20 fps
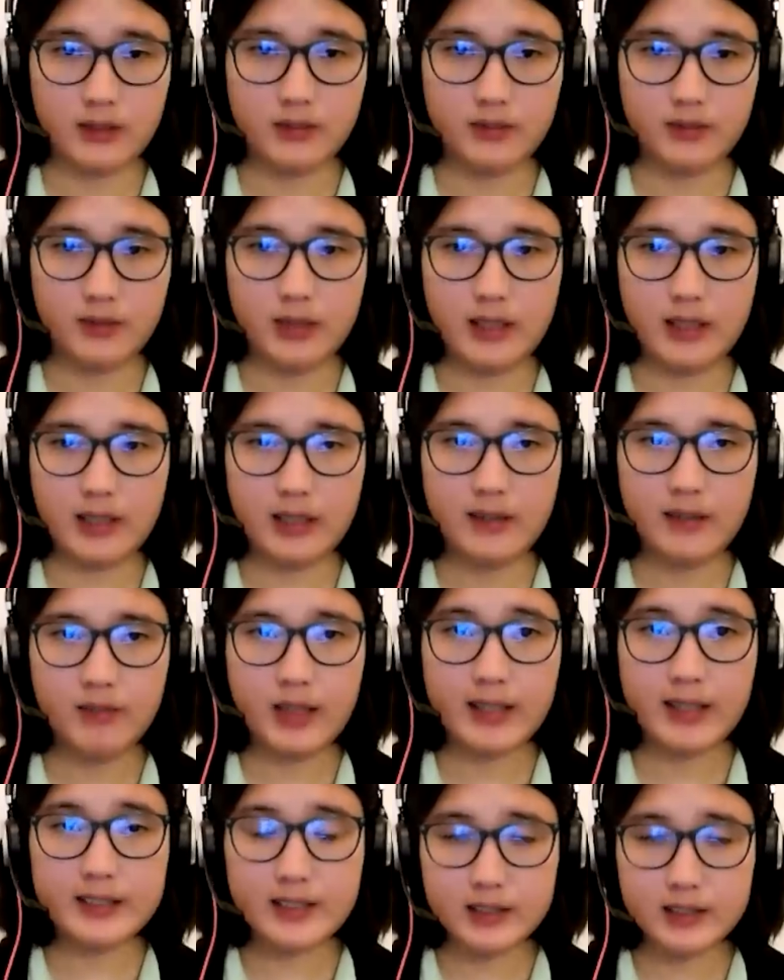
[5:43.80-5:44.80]
Yeah, and
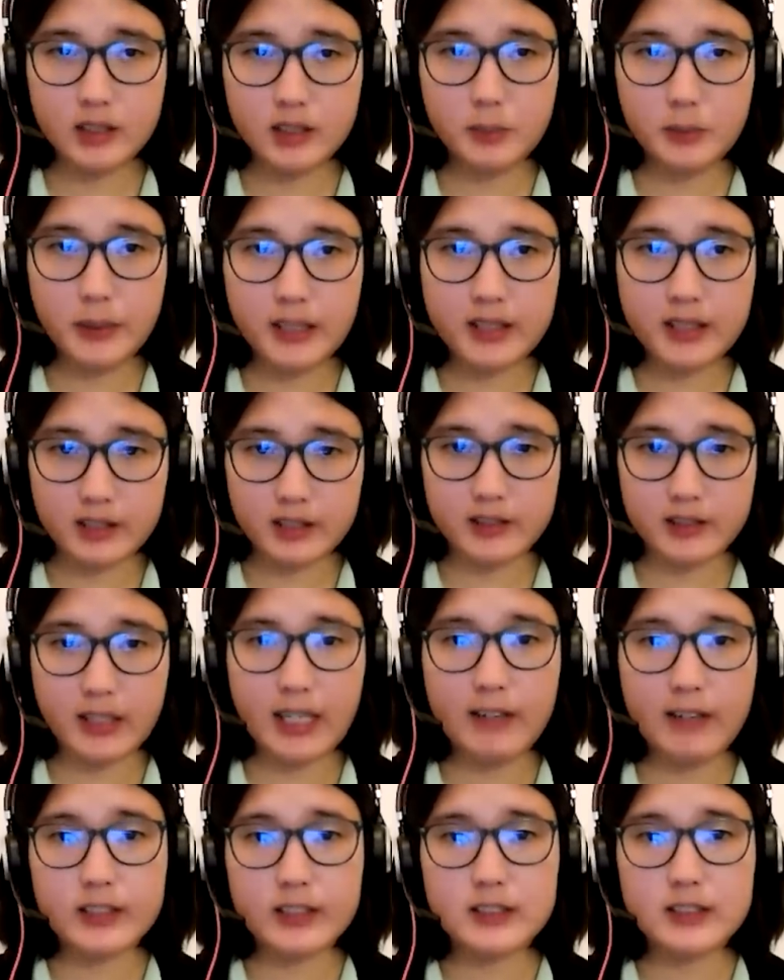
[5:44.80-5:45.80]
just to be clear, I
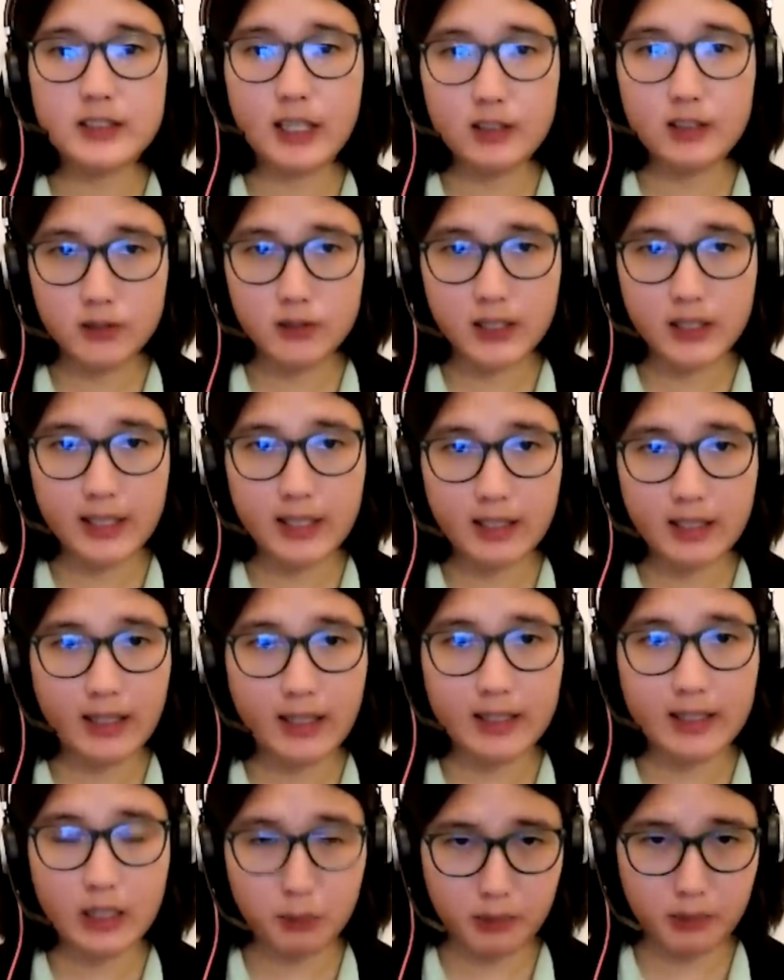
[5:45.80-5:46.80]
was not working on
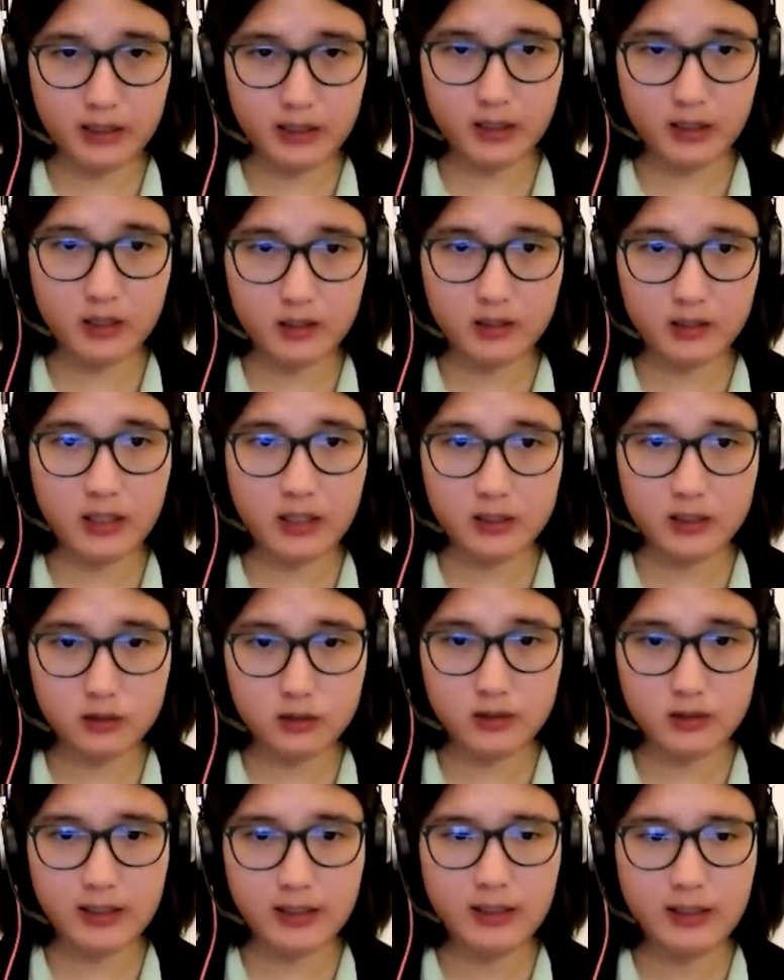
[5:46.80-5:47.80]
any particular
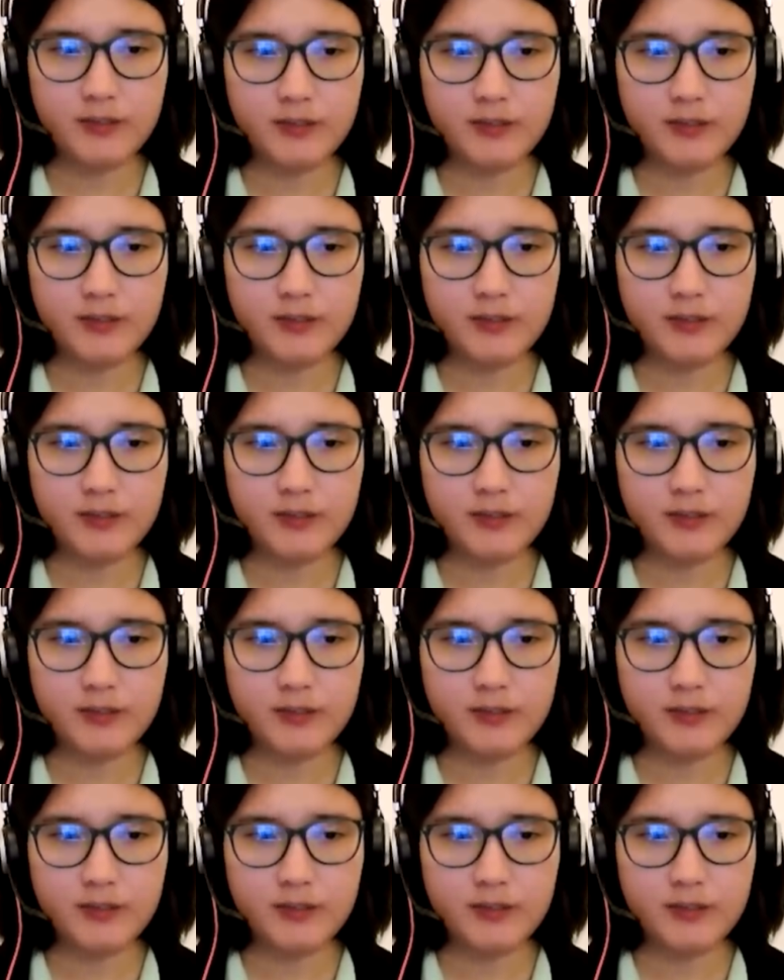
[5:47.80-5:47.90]
country.